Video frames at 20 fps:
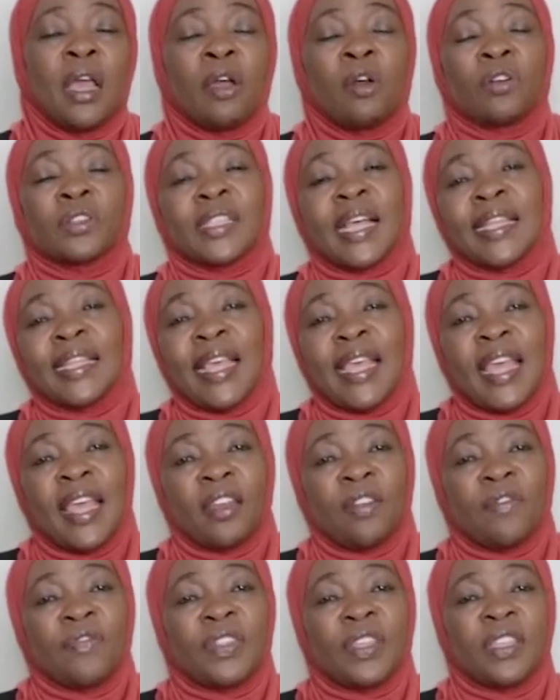Also at the
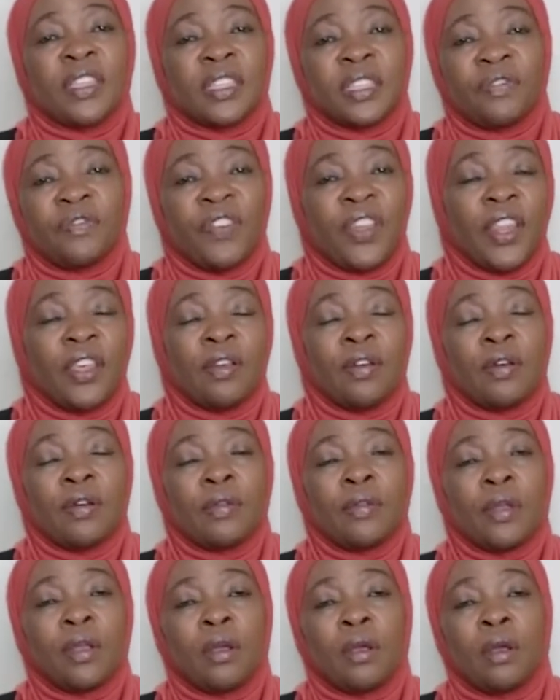end of this video,